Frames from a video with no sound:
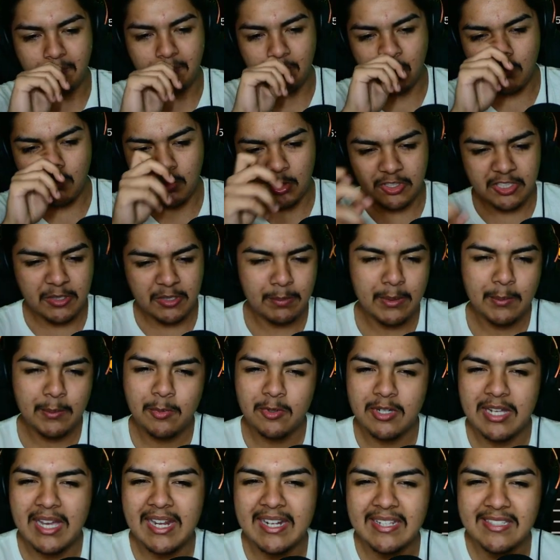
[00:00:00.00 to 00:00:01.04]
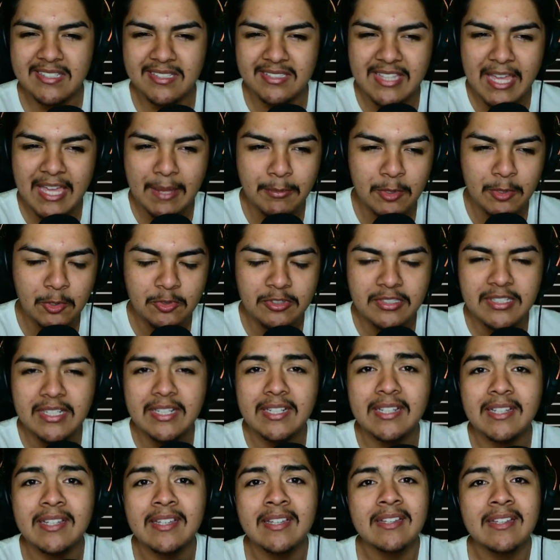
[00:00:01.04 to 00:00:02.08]
where some people kind of just stop using
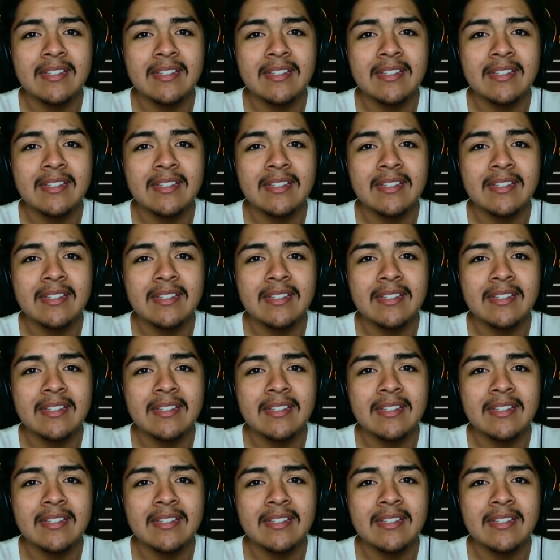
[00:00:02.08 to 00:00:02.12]
it,